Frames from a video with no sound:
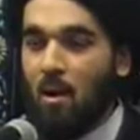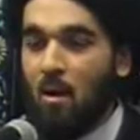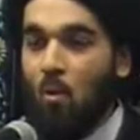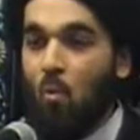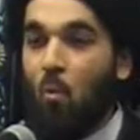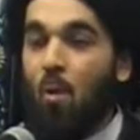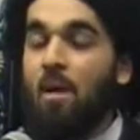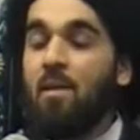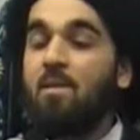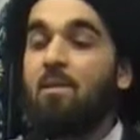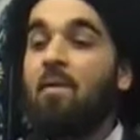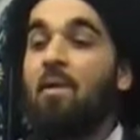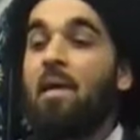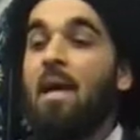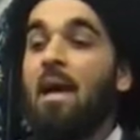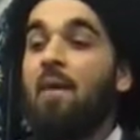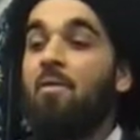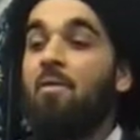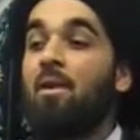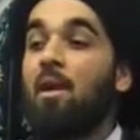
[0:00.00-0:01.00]
once they
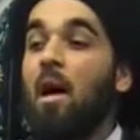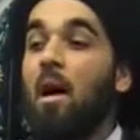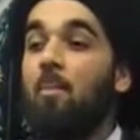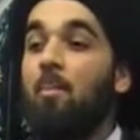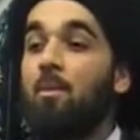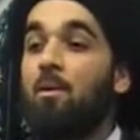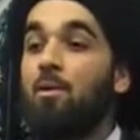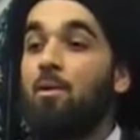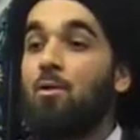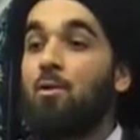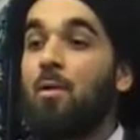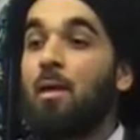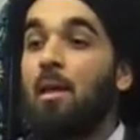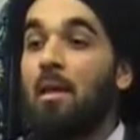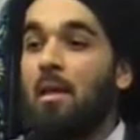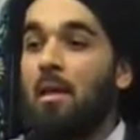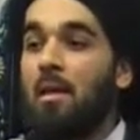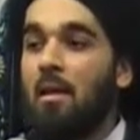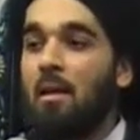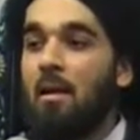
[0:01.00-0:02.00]
have the
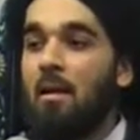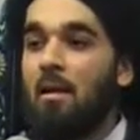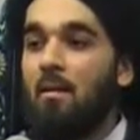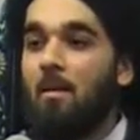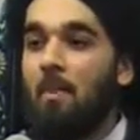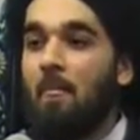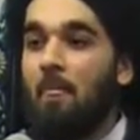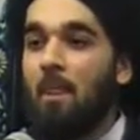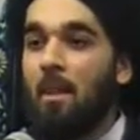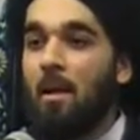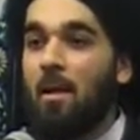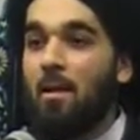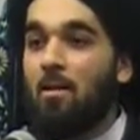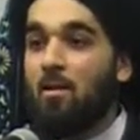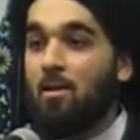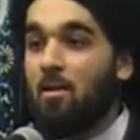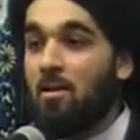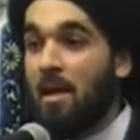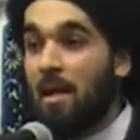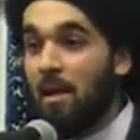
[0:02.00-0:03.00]
opportunity
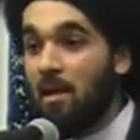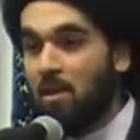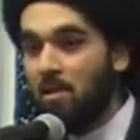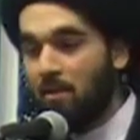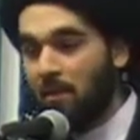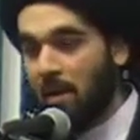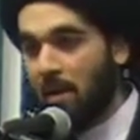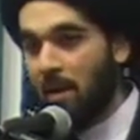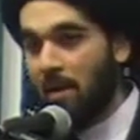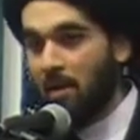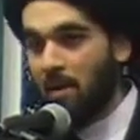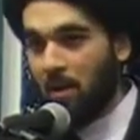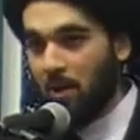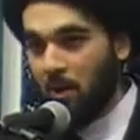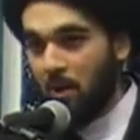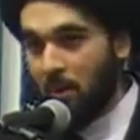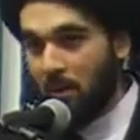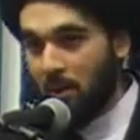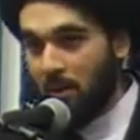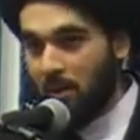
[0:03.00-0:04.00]
to satisfy their
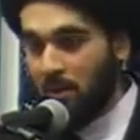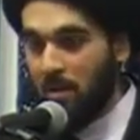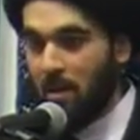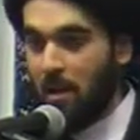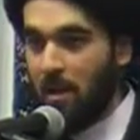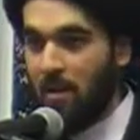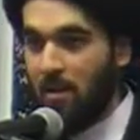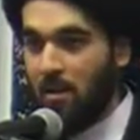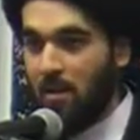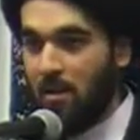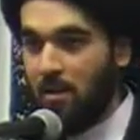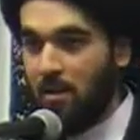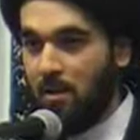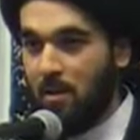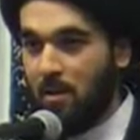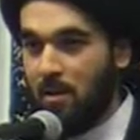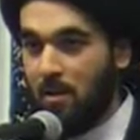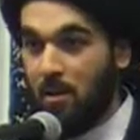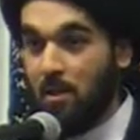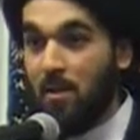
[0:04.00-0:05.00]
lower desires,
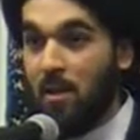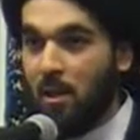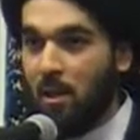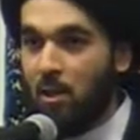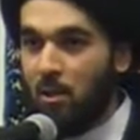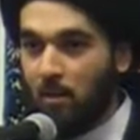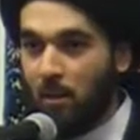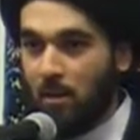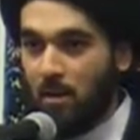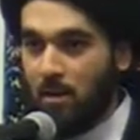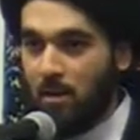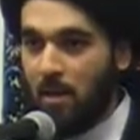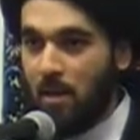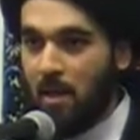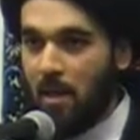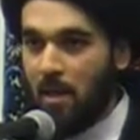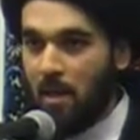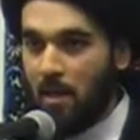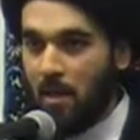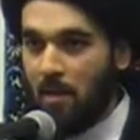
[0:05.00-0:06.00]
their sexual
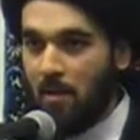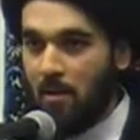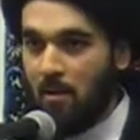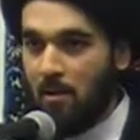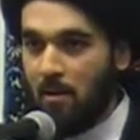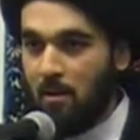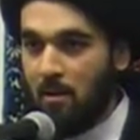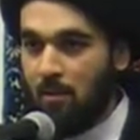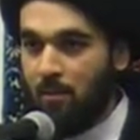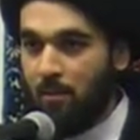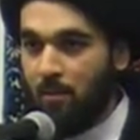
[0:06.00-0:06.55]
desires,